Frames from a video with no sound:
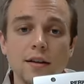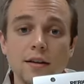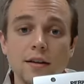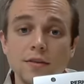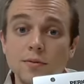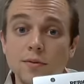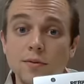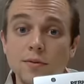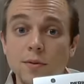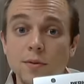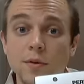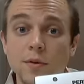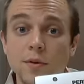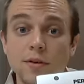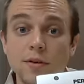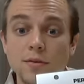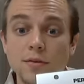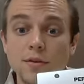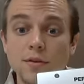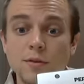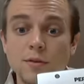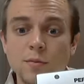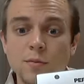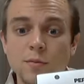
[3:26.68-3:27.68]
It's really weird to do
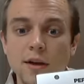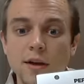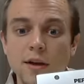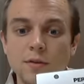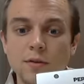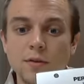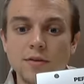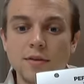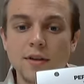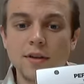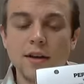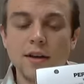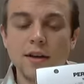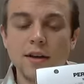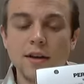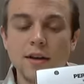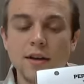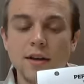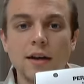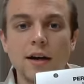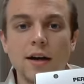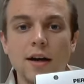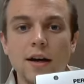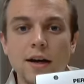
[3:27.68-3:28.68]
this backwards.
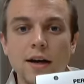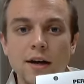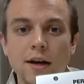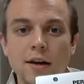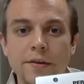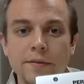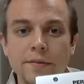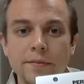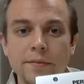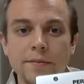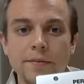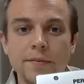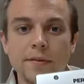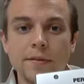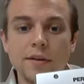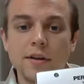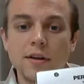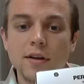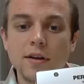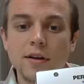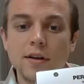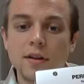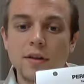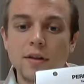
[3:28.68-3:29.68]

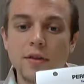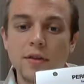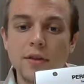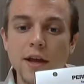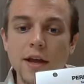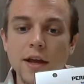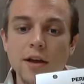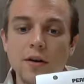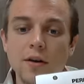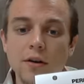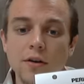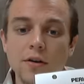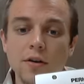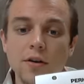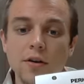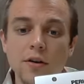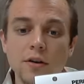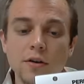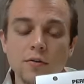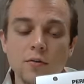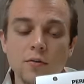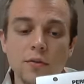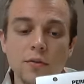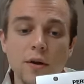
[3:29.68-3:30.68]
They
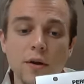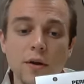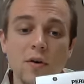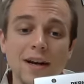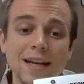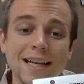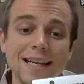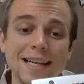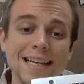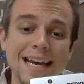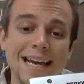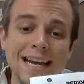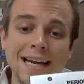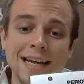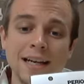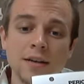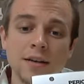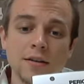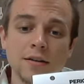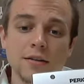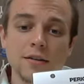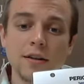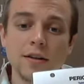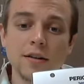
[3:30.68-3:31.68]
want to
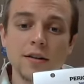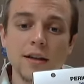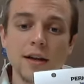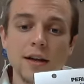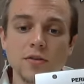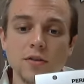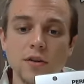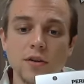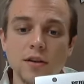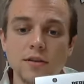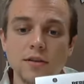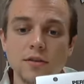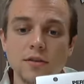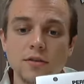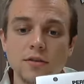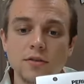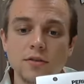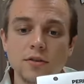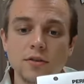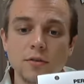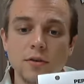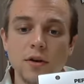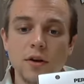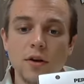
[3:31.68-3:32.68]
gain electrons.
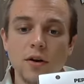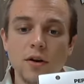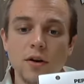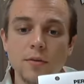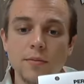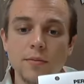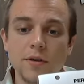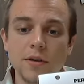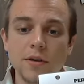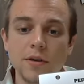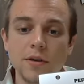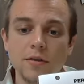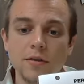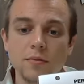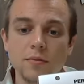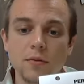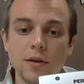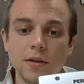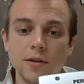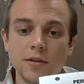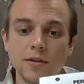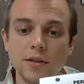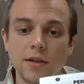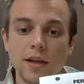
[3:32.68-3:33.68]
So carbon
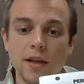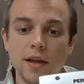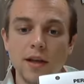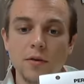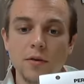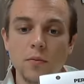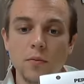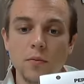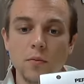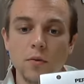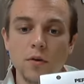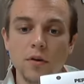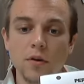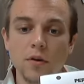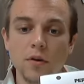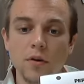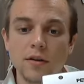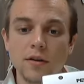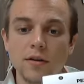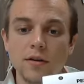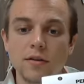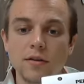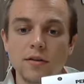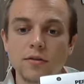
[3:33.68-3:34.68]
wants to gain
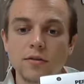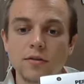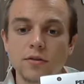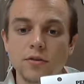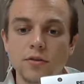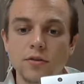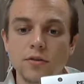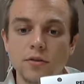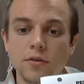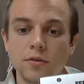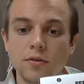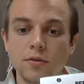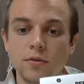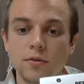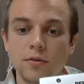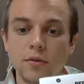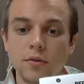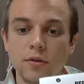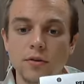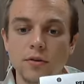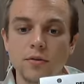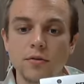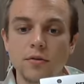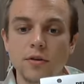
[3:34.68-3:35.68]
1, 2,
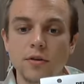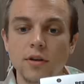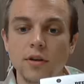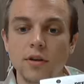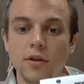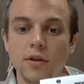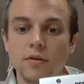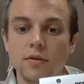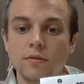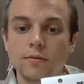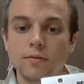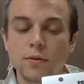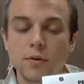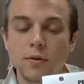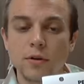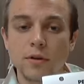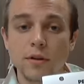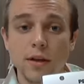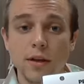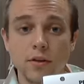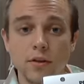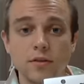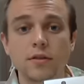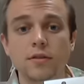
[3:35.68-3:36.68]
3, 4
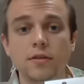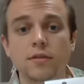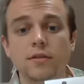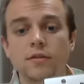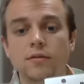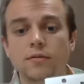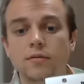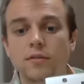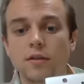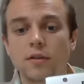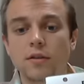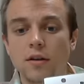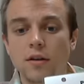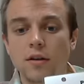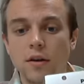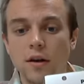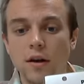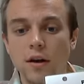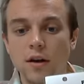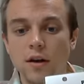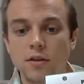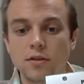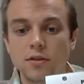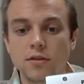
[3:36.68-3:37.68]
electrons.
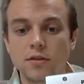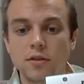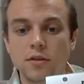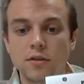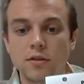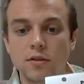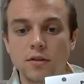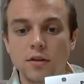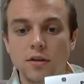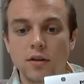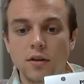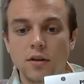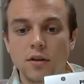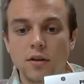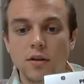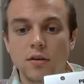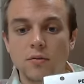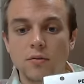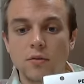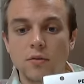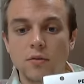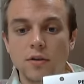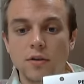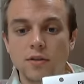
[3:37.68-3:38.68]
Oxygen
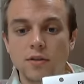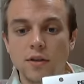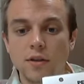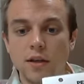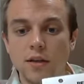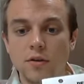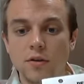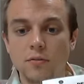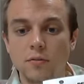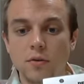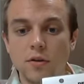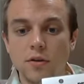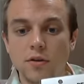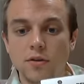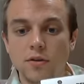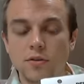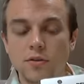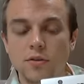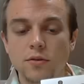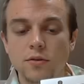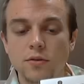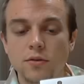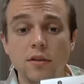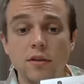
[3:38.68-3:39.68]
wants to gain 1,
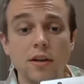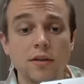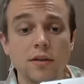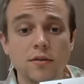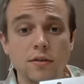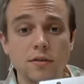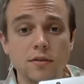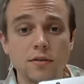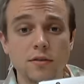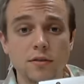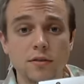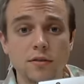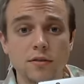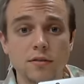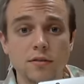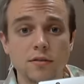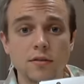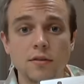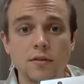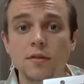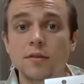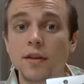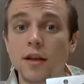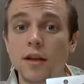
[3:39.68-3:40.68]
2 electrons.
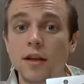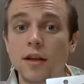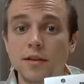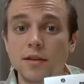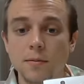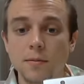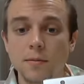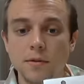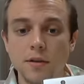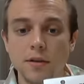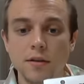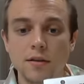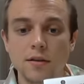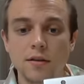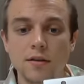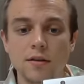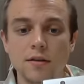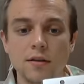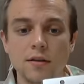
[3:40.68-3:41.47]
That type thing.